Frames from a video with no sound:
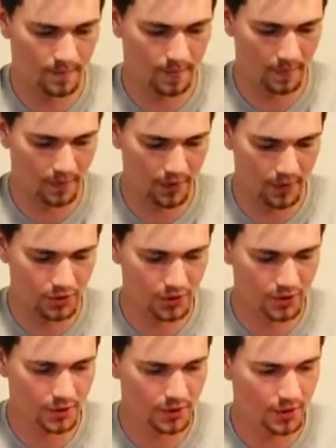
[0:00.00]
they're
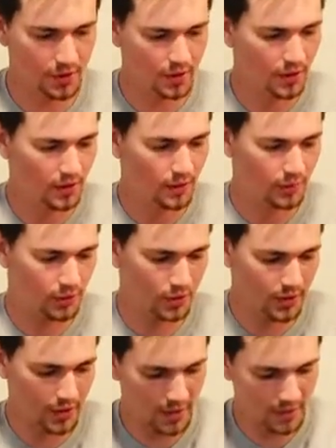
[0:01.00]
actually
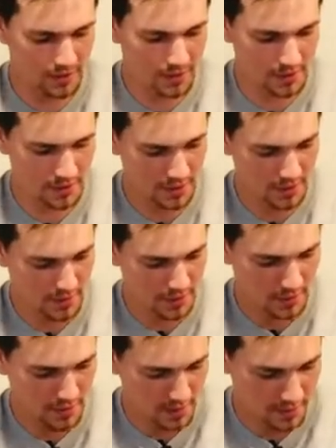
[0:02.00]
pretty nice
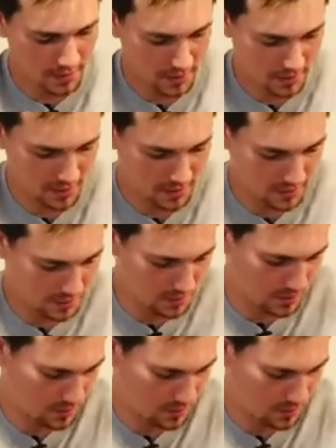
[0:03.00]
and